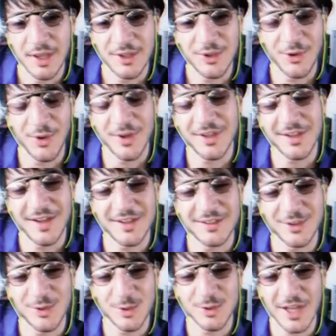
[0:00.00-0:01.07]
And, you know, and then I
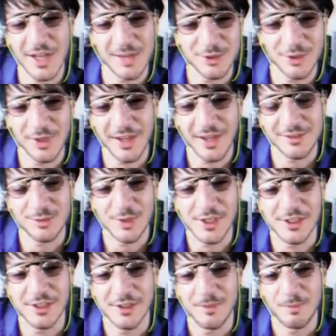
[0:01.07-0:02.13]
saw your sculpture last
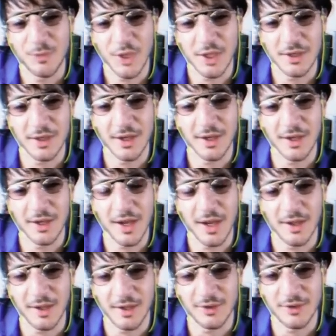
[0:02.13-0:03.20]
week in, uh,
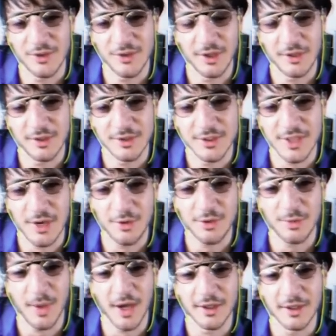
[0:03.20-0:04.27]
in, in the
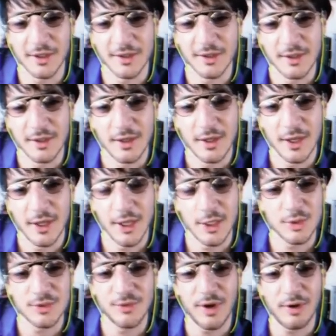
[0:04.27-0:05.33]
South Bank. And it was